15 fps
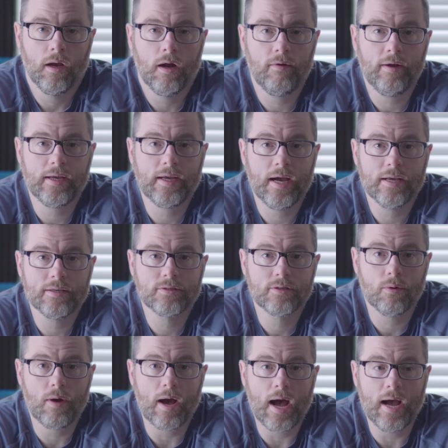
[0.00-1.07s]
All right, guys,
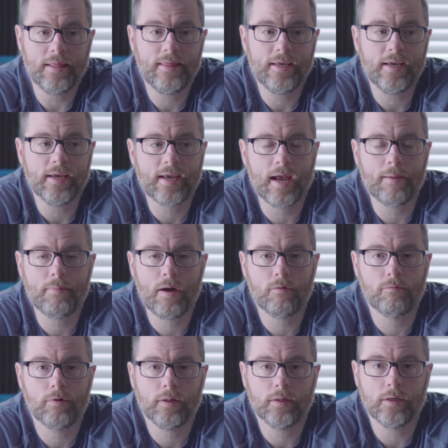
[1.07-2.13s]
so I think it came
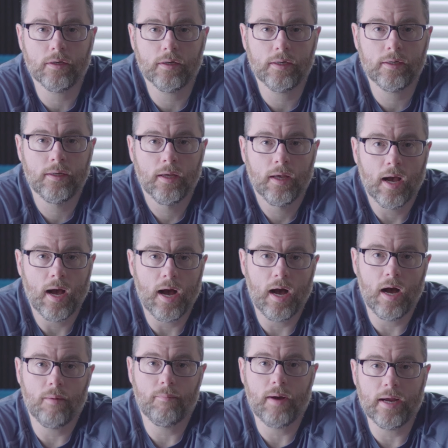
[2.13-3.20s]
out really good.
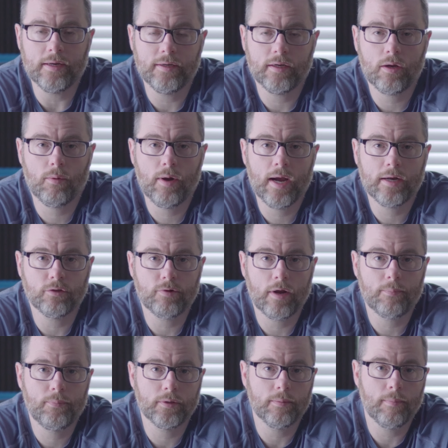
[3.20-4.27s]
I did go ahead and
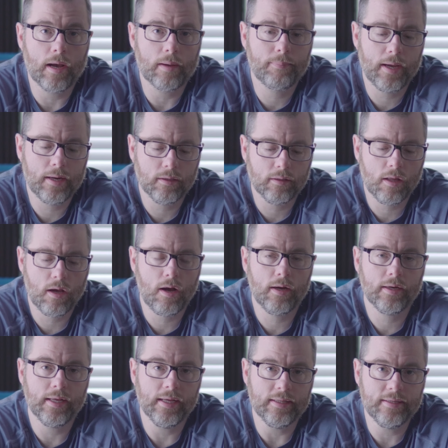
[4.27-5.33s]
try to put the back panel
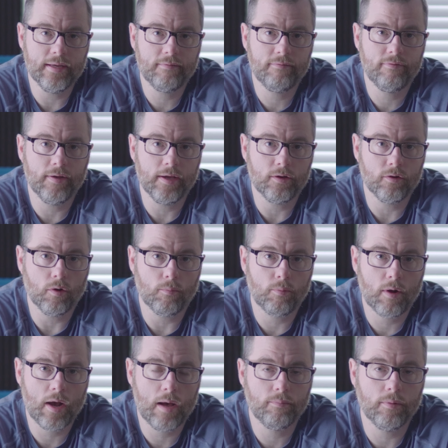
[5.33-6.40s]
on. It did fit, no
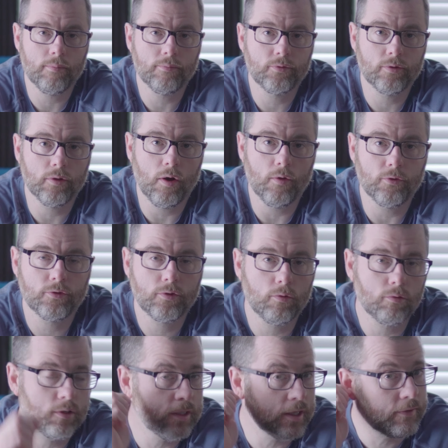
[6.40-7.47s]
problem, so there's
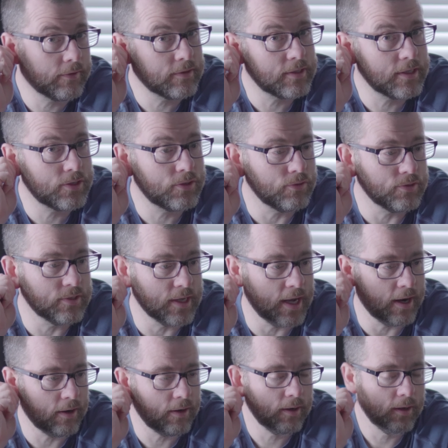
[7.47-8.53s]
no clearance issues
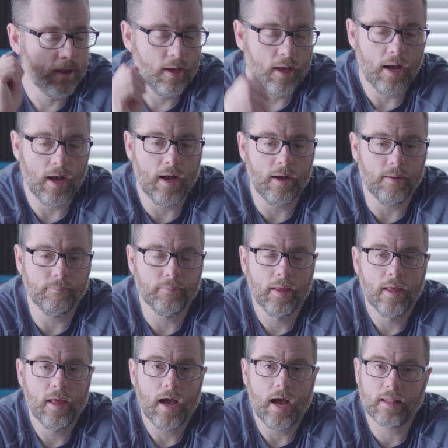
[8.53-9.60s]
there. I
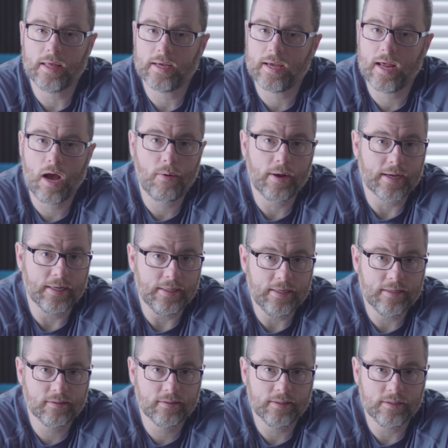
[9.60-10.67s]
like how I could
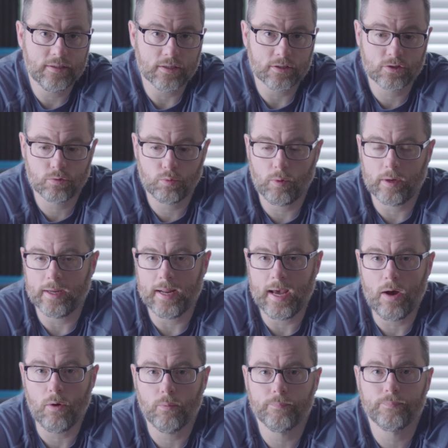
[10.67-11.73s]
easily just swing it
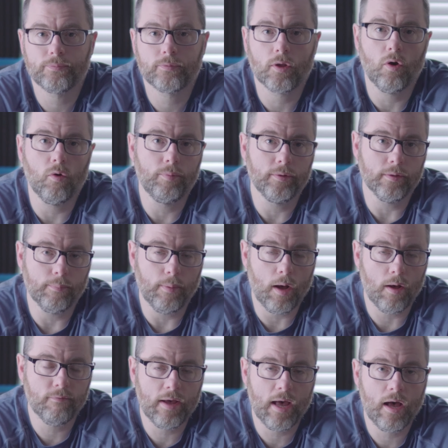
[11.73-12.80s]
out, open the
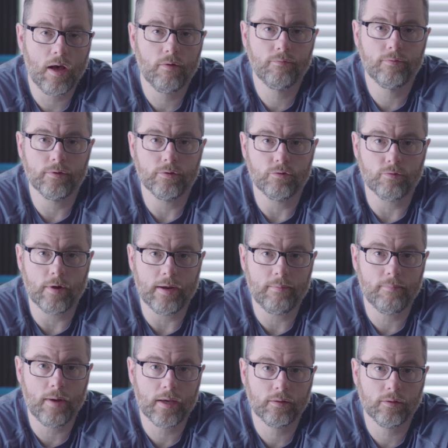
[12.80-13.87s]
ball valve,
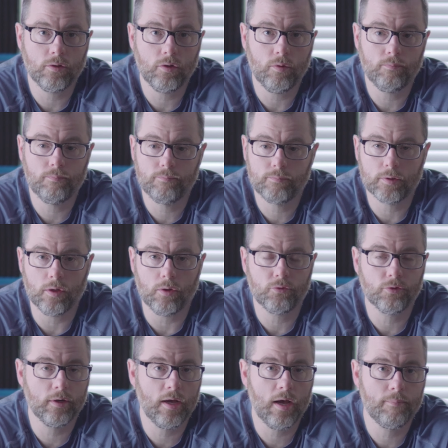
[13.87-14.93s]
drain my loop,
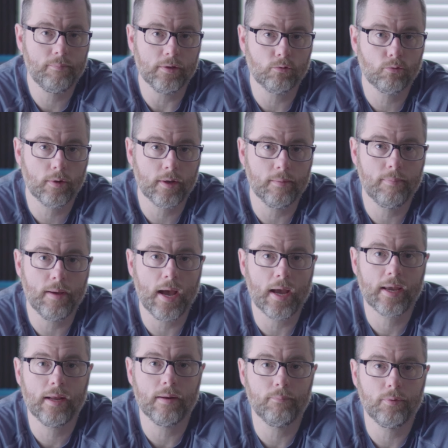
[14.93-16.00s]
close it up, and swing it
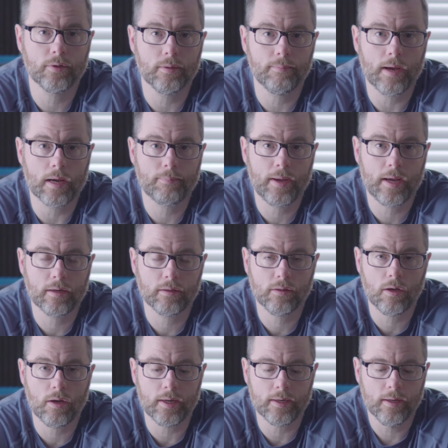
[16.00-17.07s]
back in and put the back
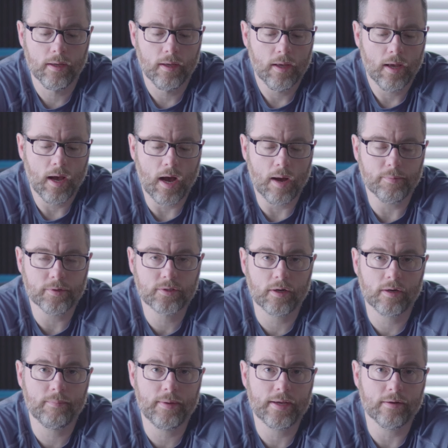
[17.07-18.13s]
panel on. It's
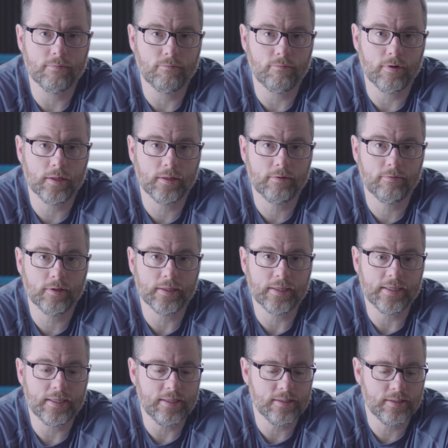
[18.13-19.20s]
going to make it really
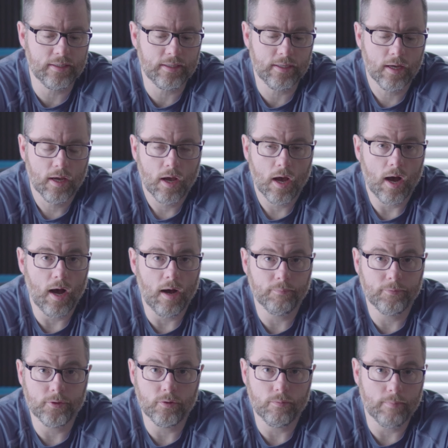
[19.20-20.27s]
easy
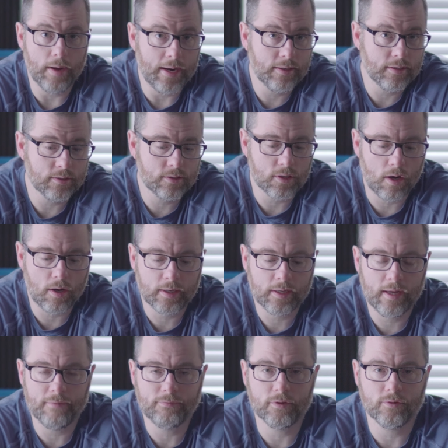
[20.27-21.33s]
to do maintenance on
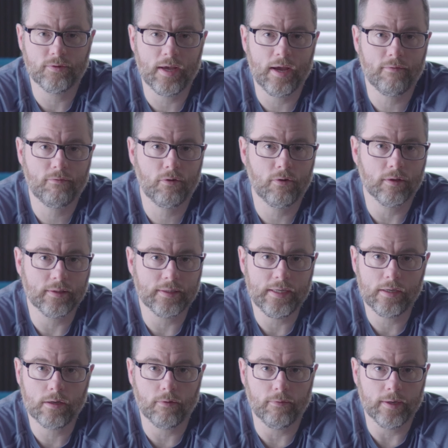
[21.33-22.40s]
it. If there's ever a
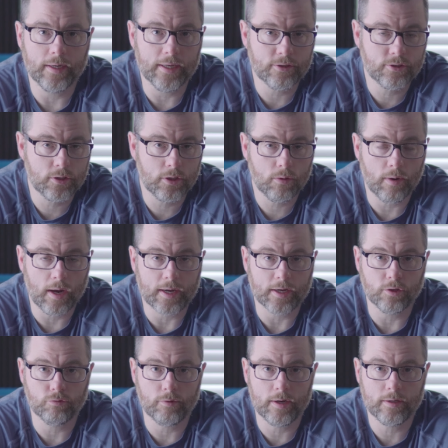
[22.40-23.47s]
leak or an issue, I
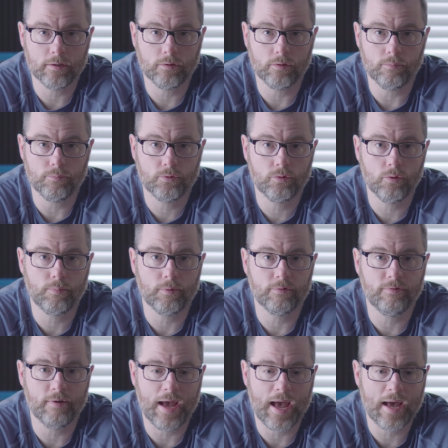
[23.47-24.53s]
could drain the loop super
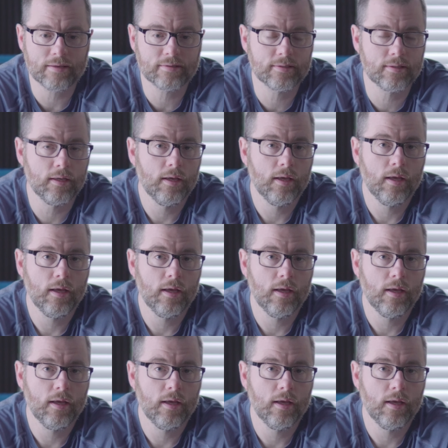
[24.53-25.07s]
fast